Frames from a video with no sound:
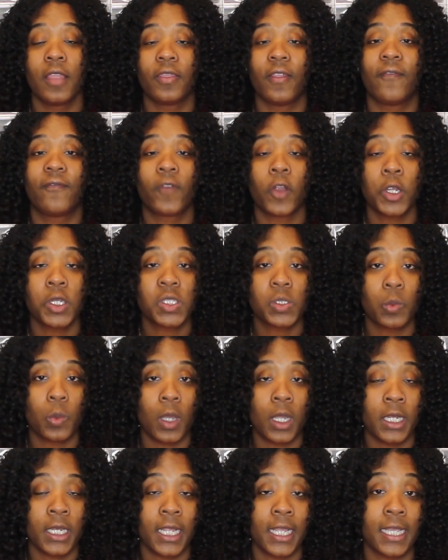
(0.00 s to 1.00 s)
The first
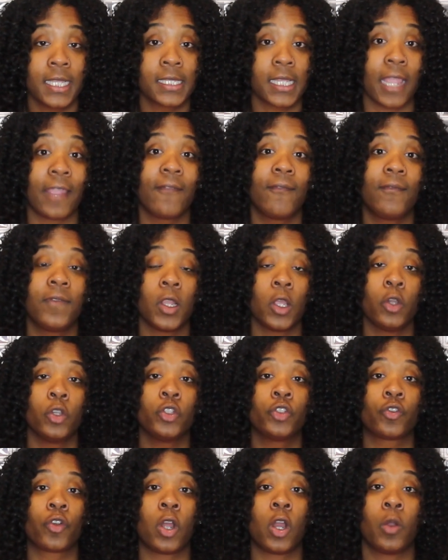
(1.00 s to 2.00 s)
one is a
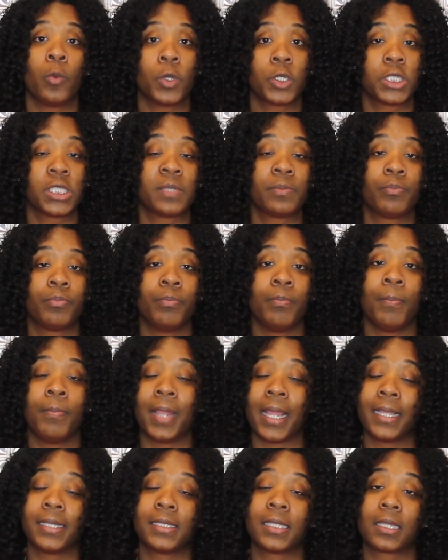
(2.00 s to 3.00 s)
flow draw, which is
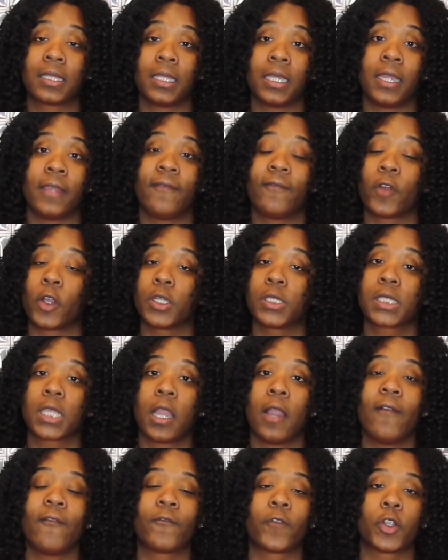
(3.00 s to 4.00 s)
basically first
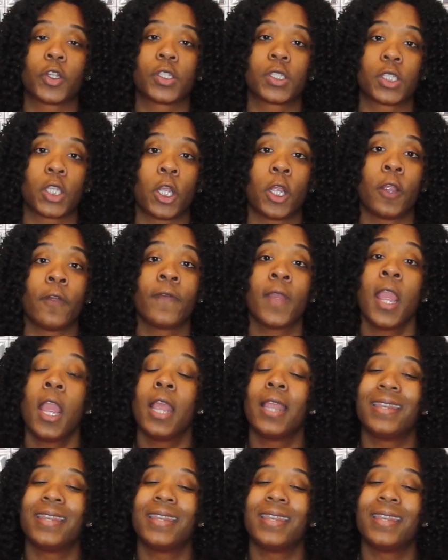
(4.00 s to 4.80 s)
come, first serve.